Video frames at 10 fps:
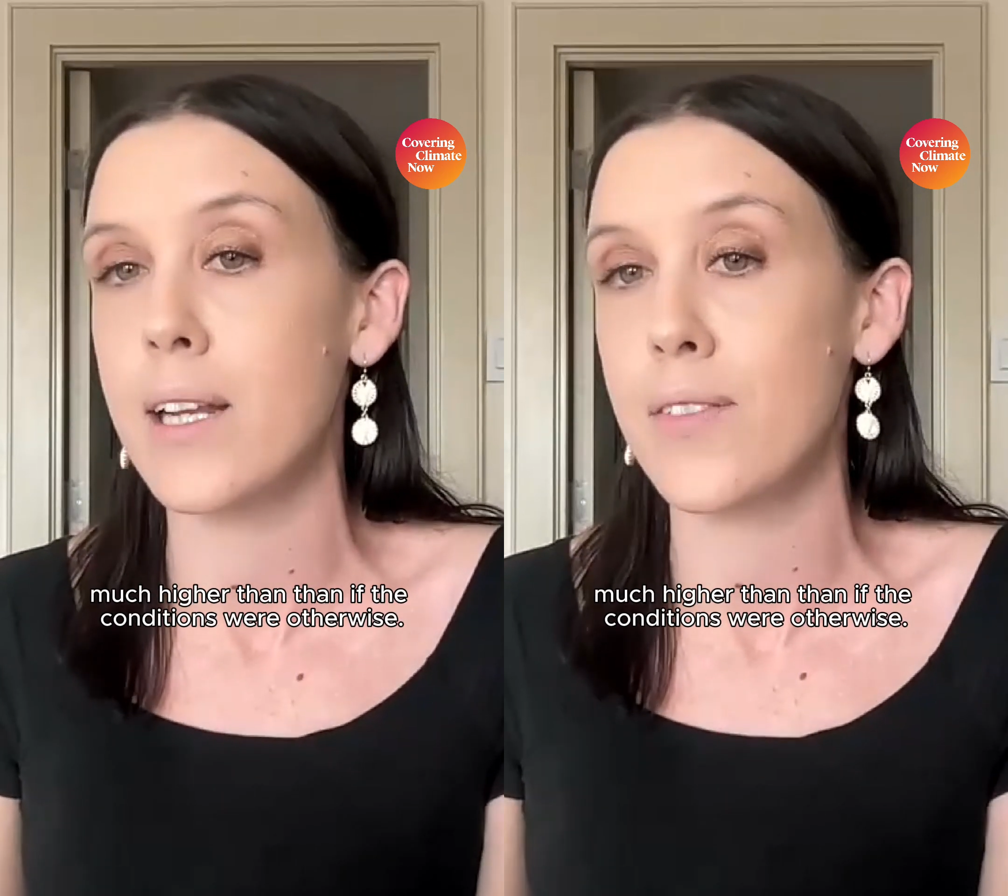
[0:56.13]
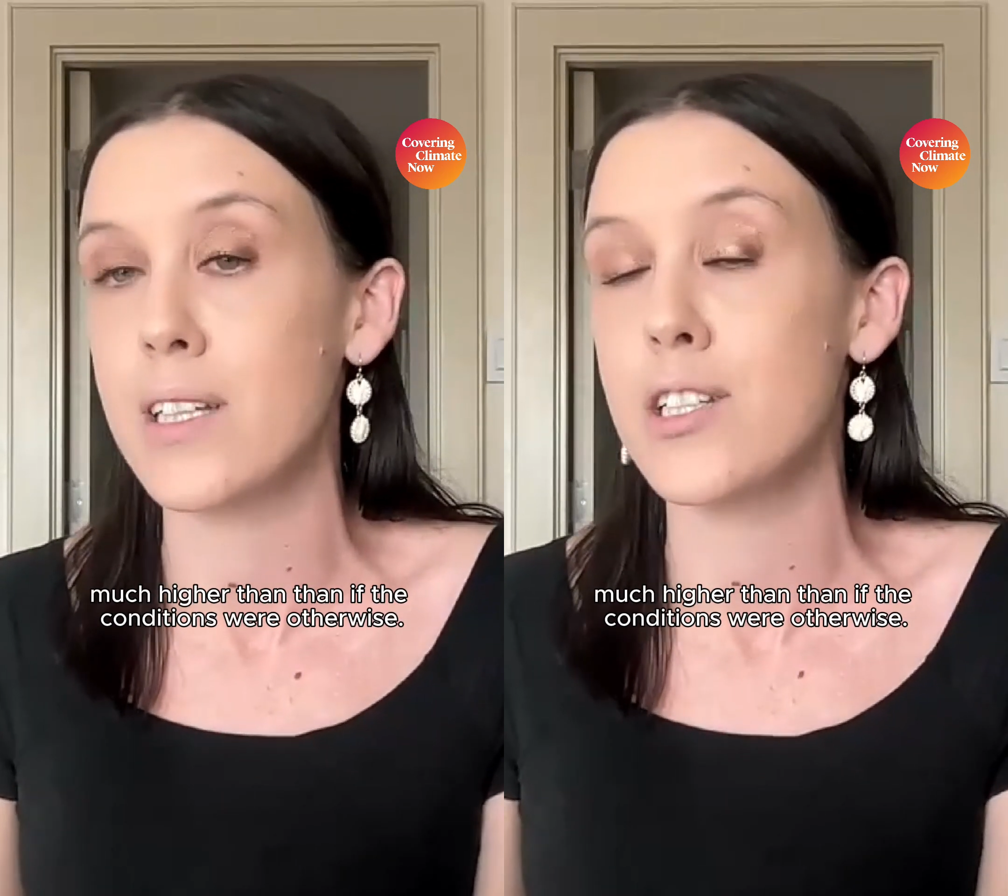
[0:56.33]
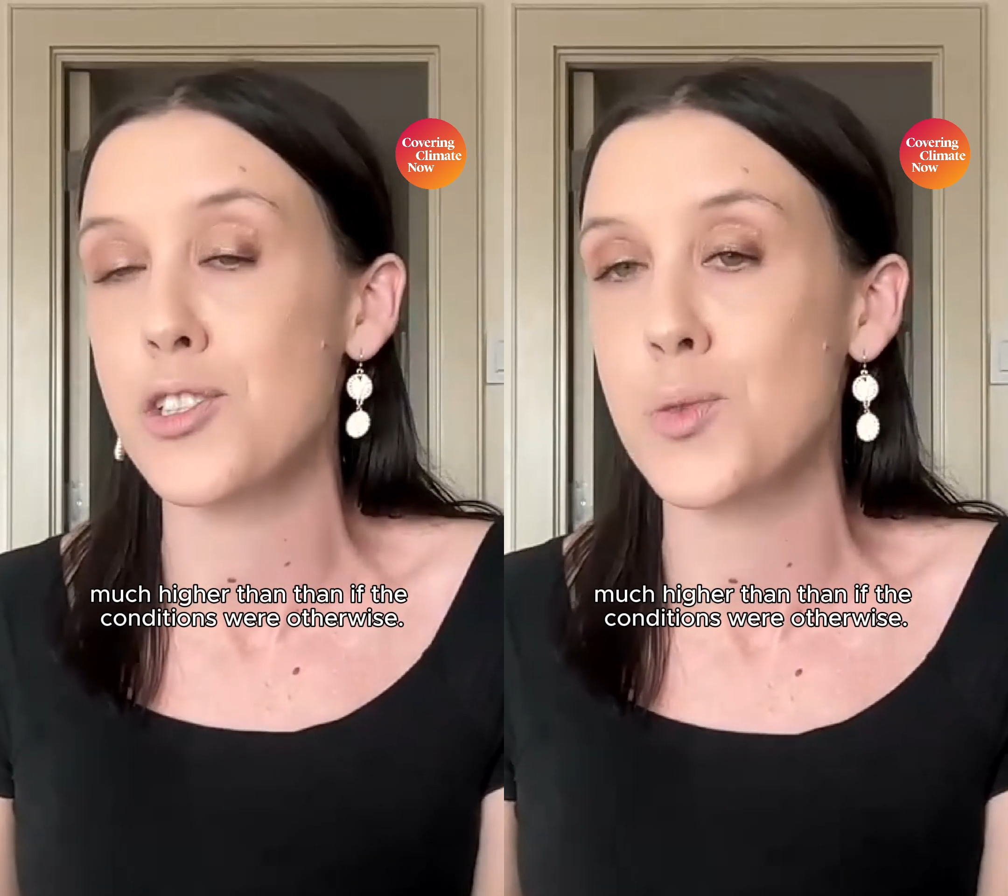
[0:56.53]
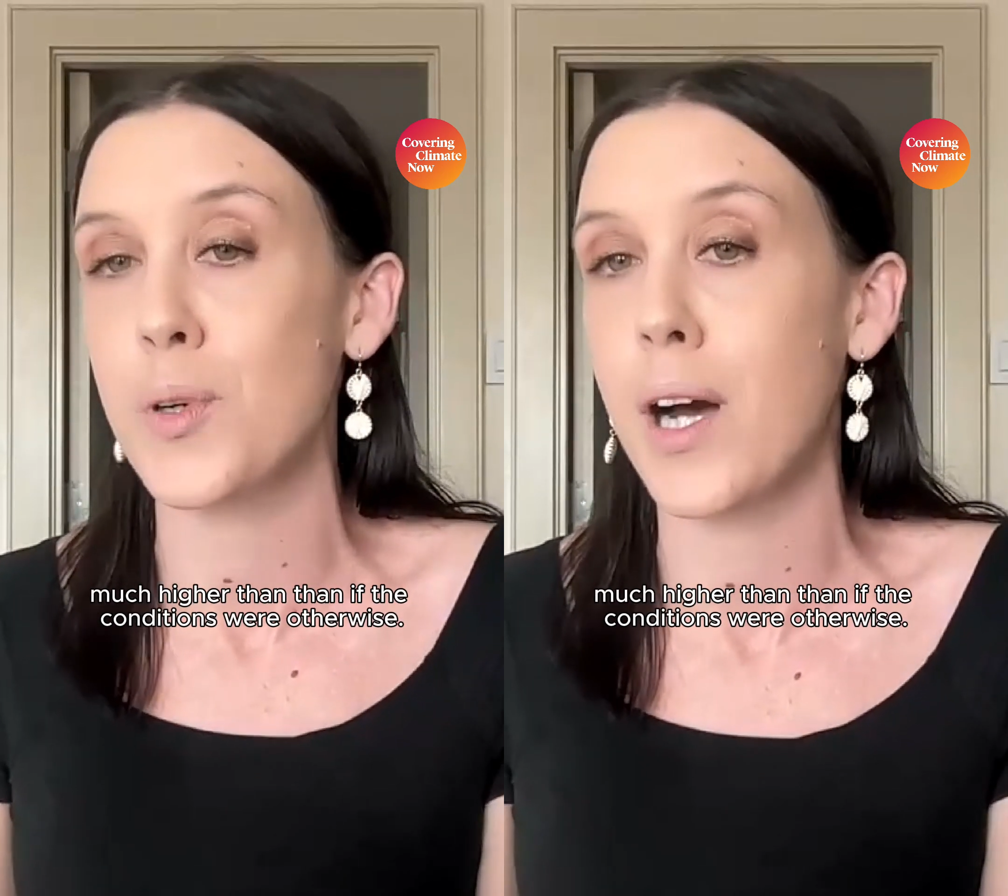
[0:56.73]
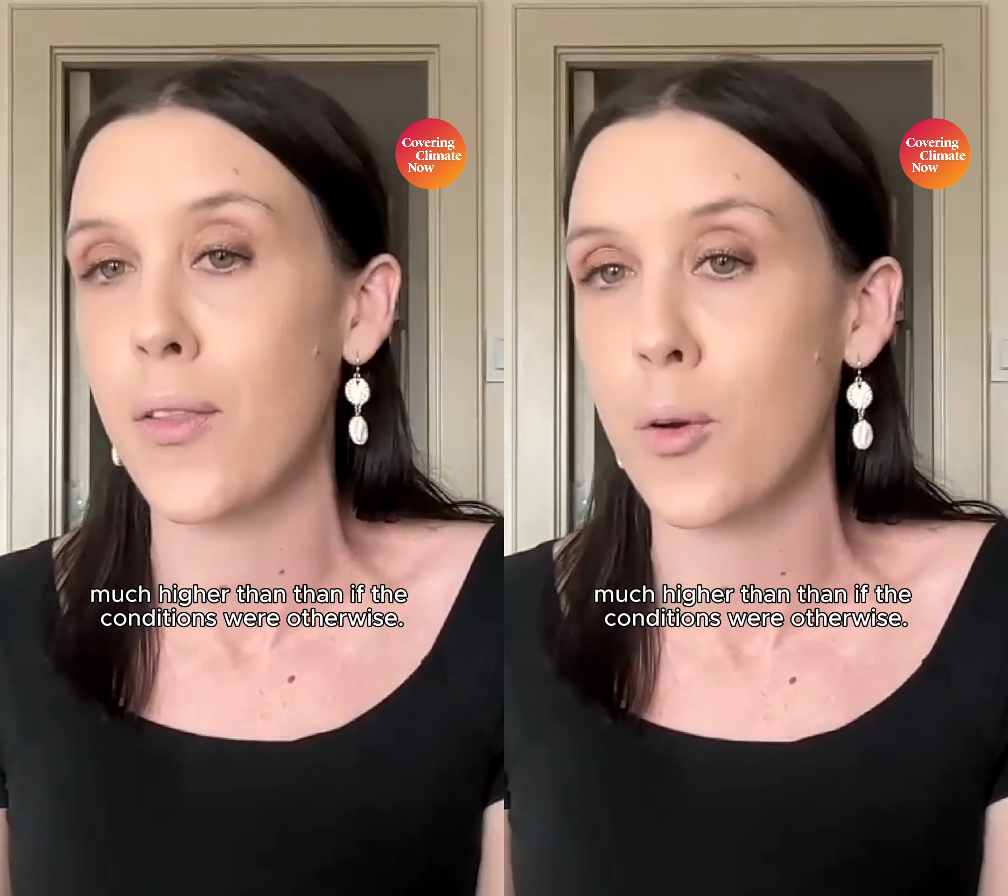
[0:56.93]
than if the
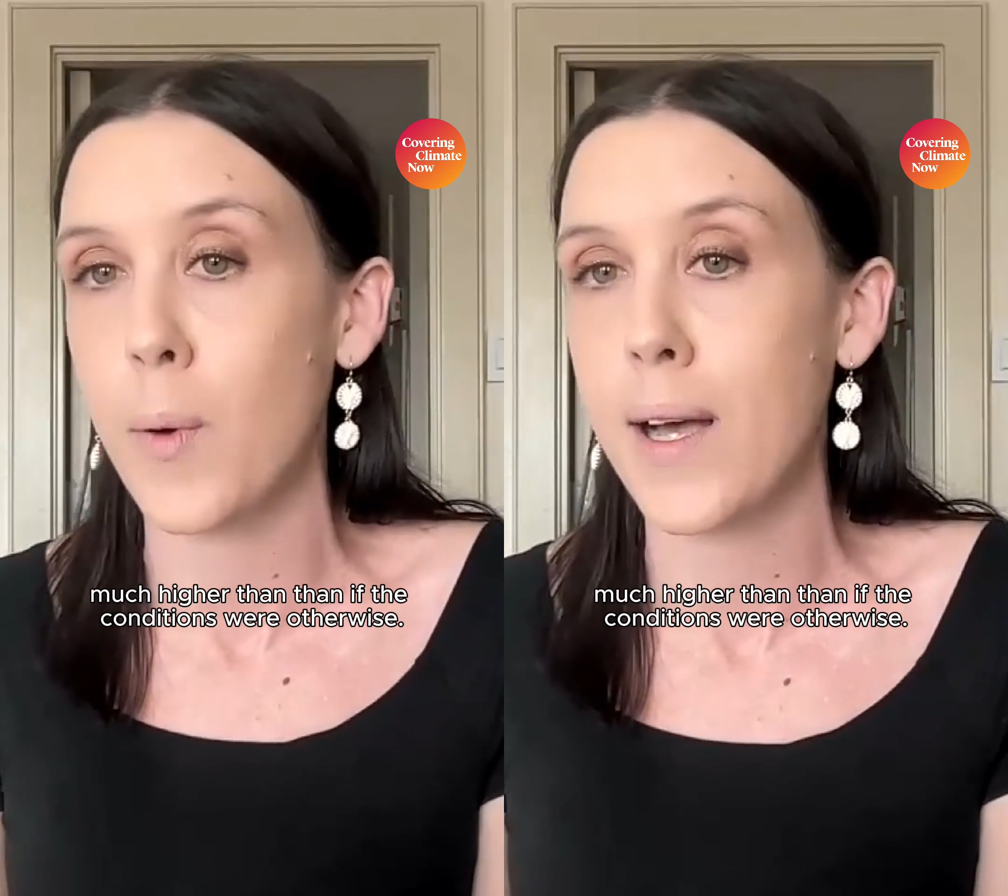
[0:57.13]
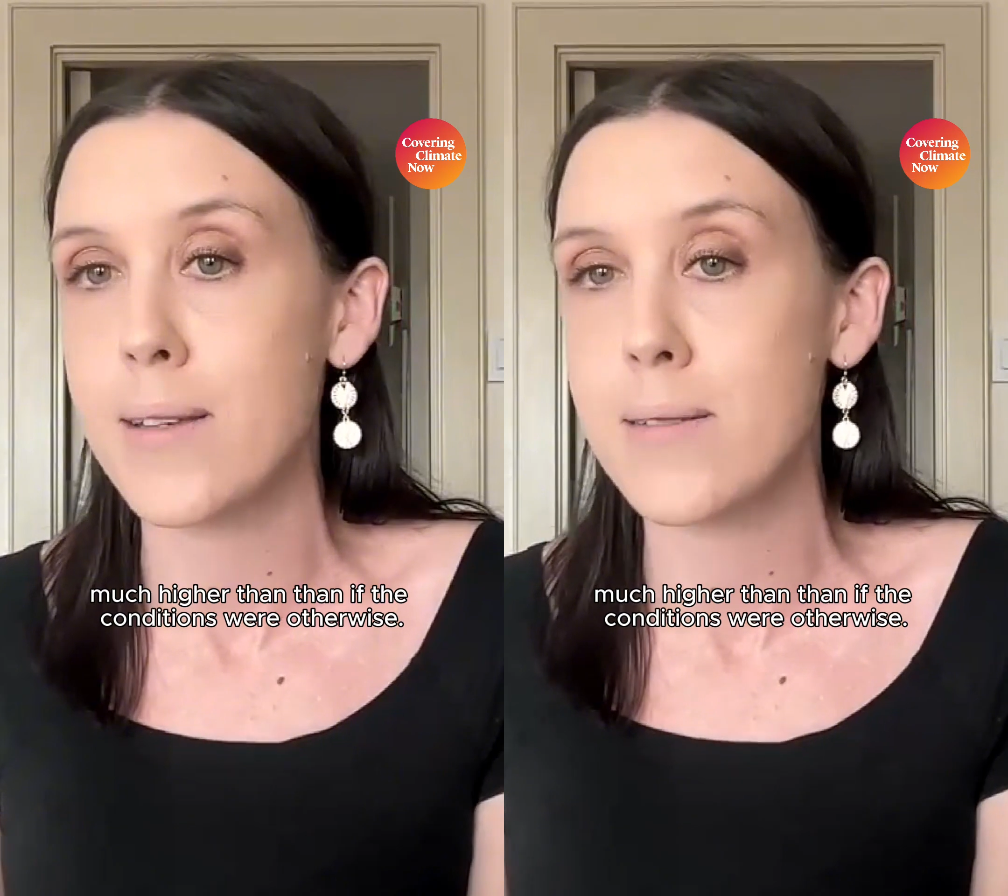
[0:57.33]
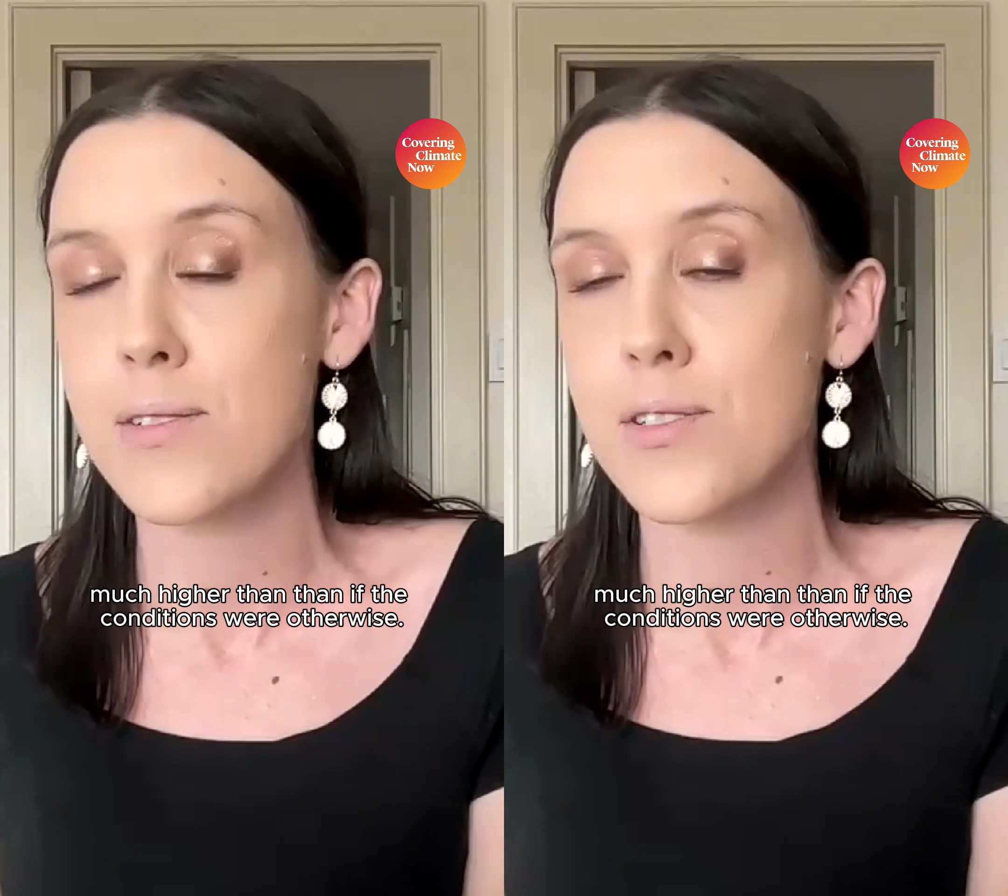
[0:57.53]
conditions were otherwise.